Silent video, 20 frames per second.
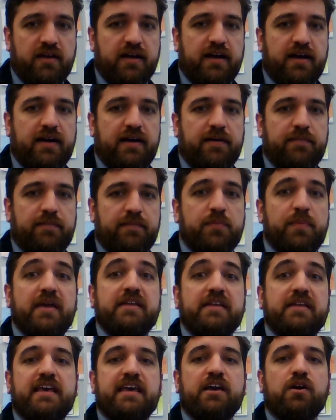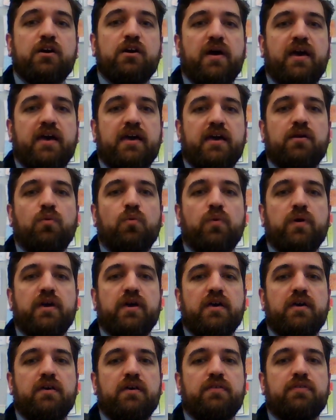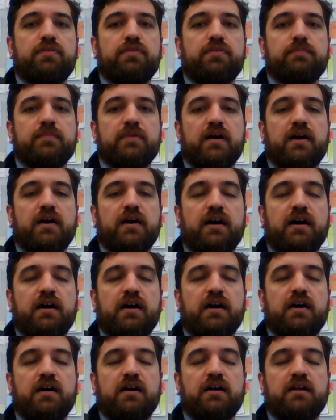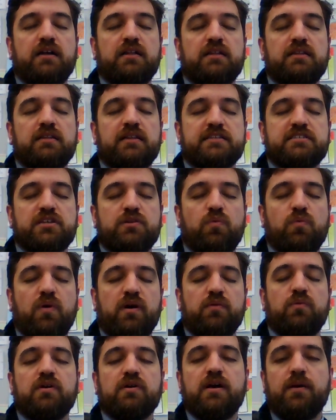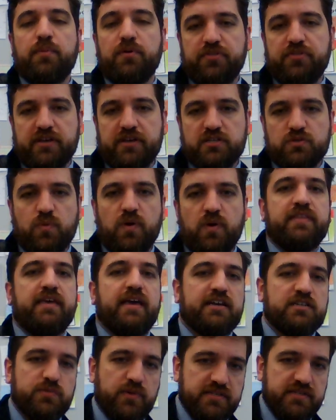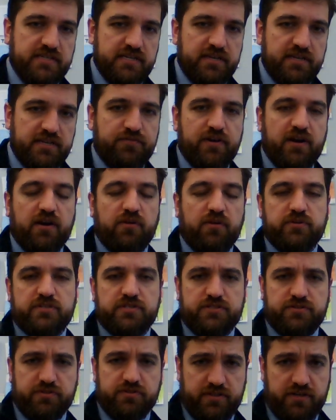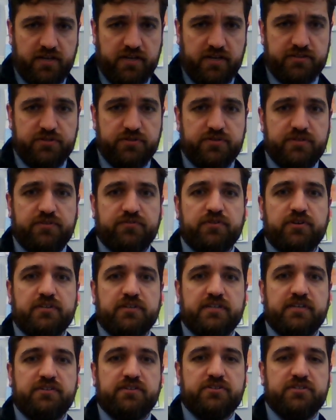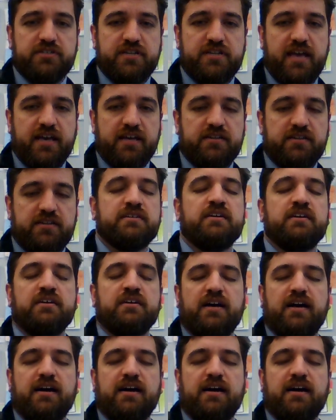The main takeaway with lesson one, well, a couple of things. One, the XYZ affair, which is really not too difficult to understand.